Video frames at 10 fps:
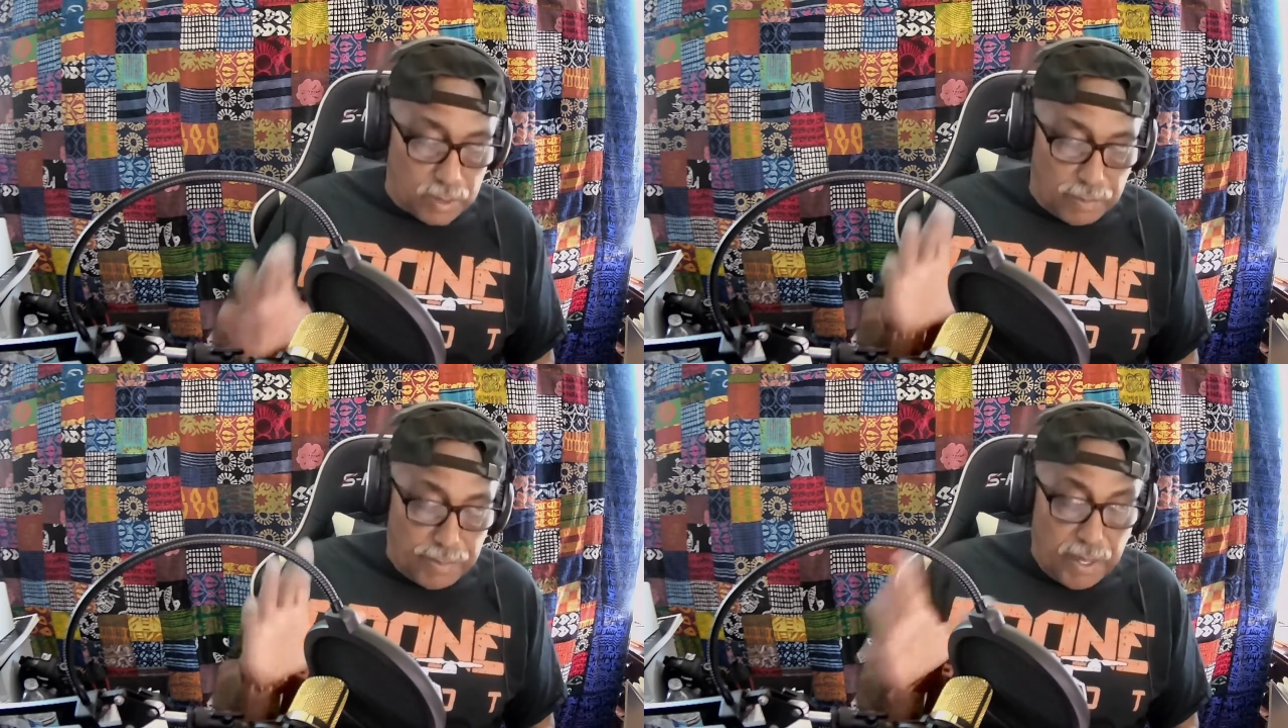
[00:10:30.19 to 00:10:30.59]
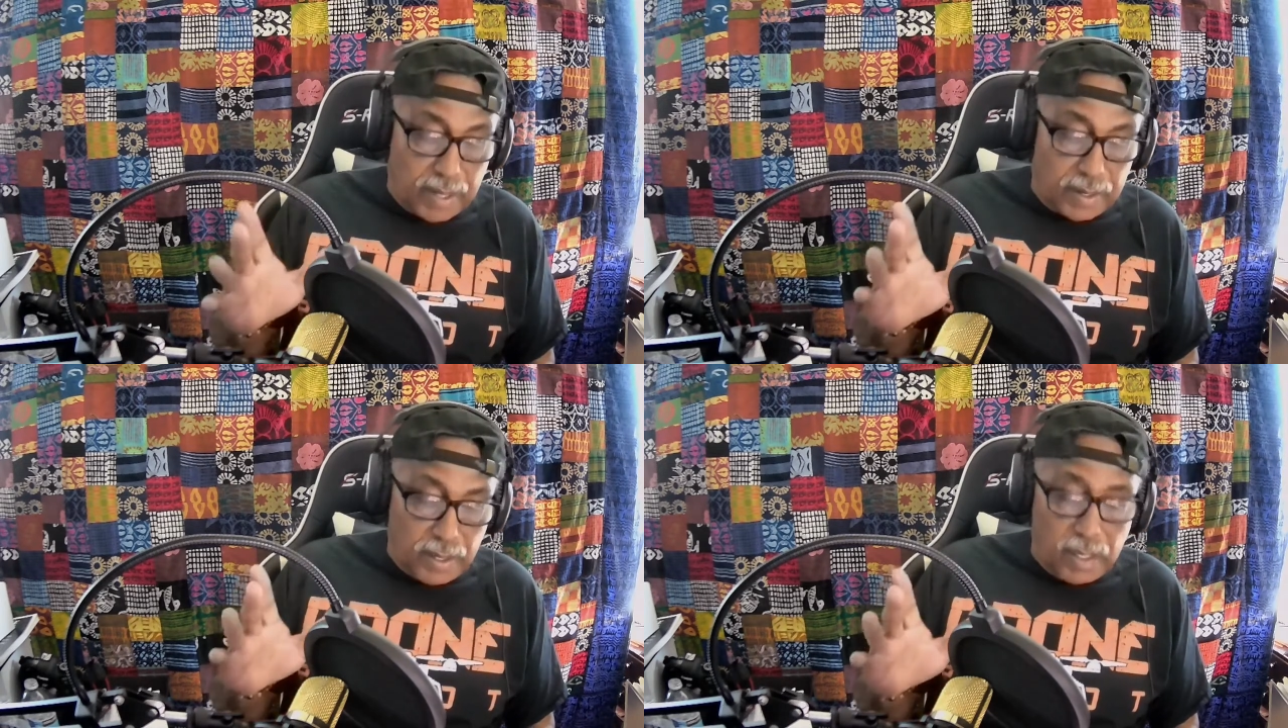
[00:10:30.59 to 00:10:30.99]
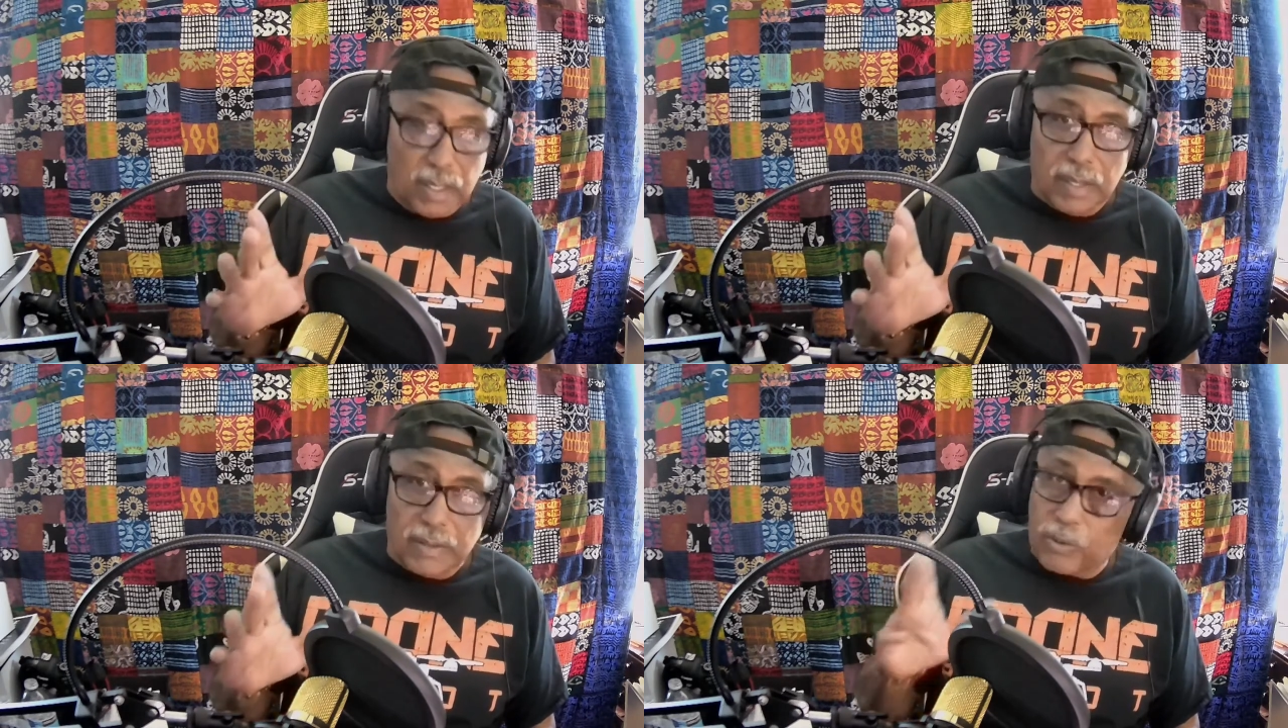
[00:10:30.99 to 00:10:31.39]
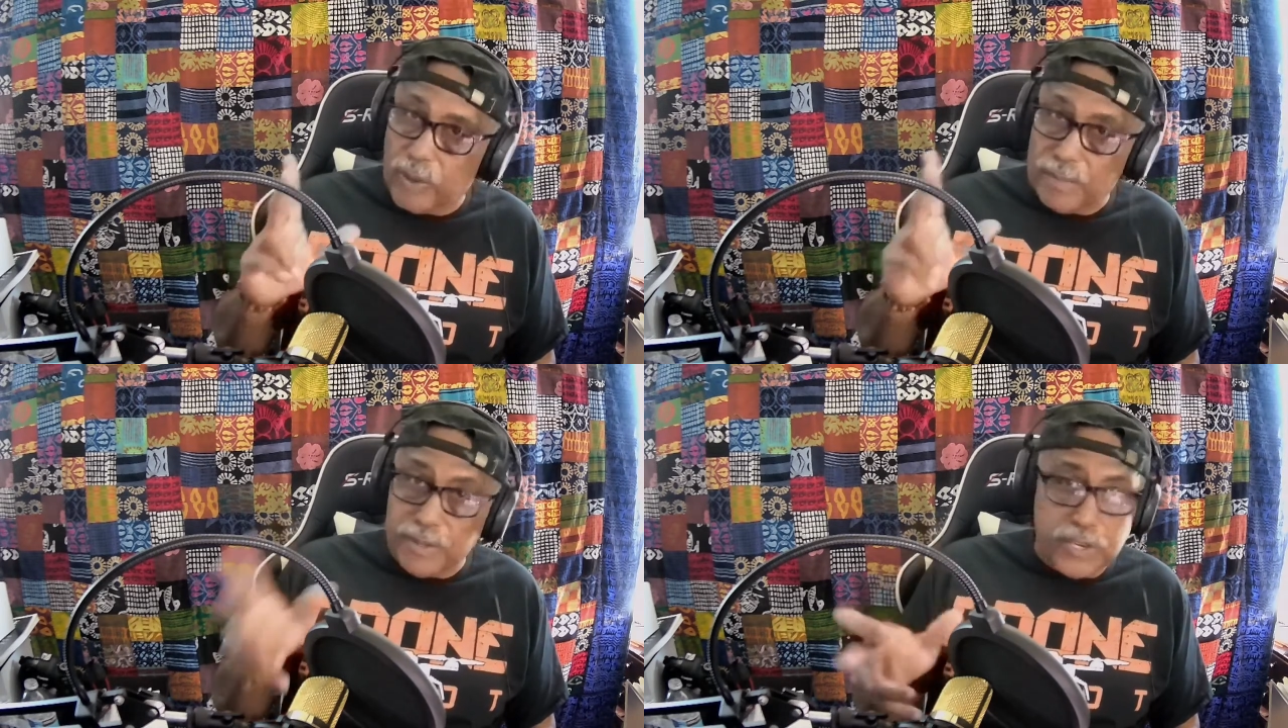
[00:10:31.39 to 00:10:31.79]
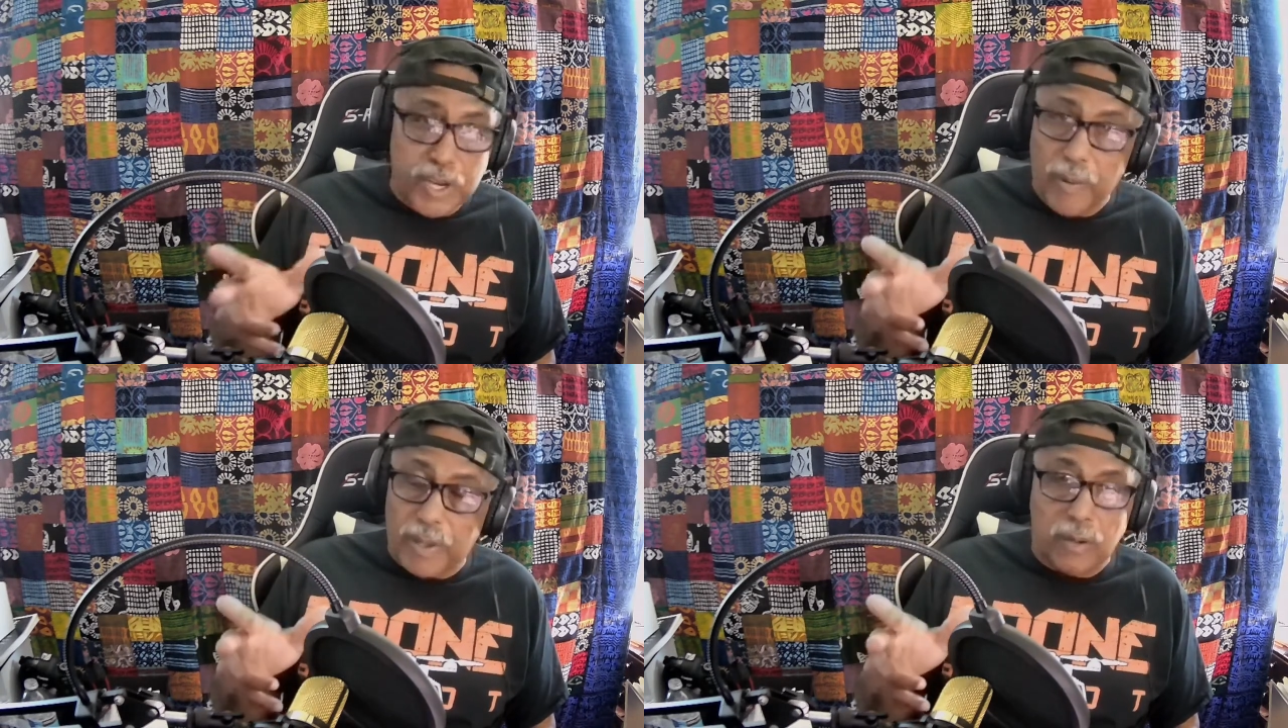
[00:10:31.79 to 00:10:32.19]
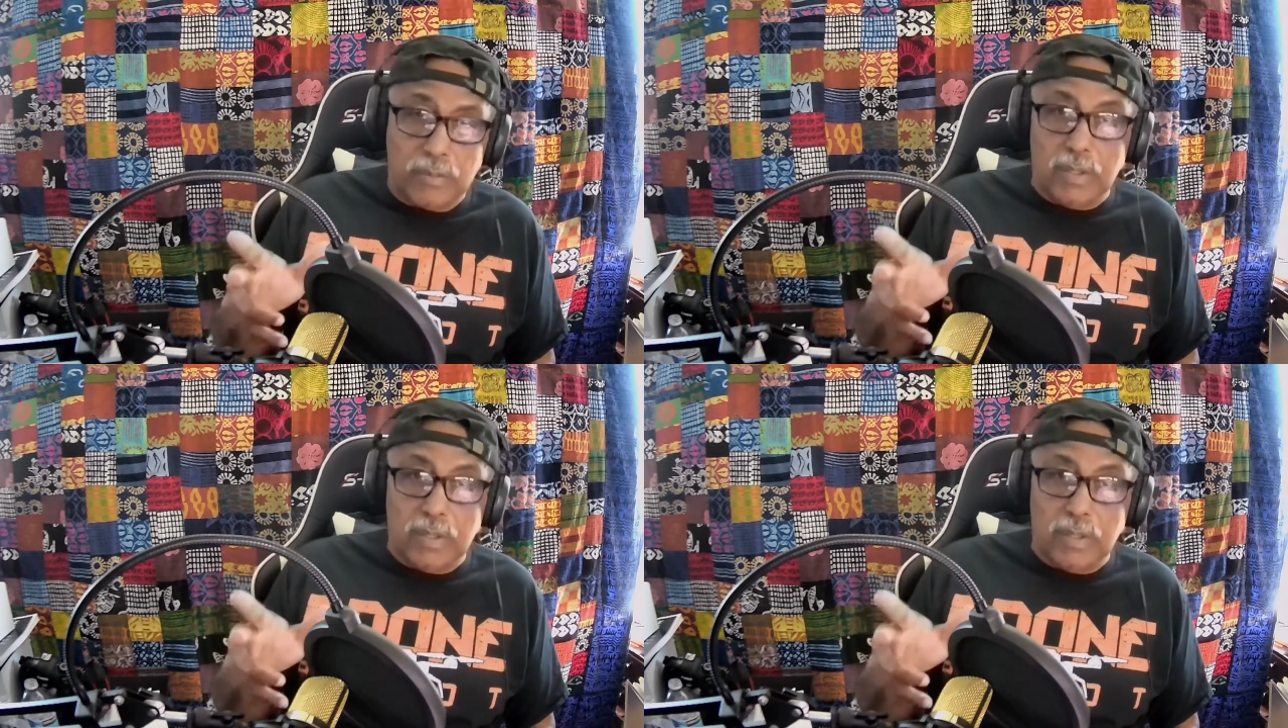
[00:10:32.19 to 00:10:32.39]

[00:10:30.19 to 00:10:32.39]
but great material.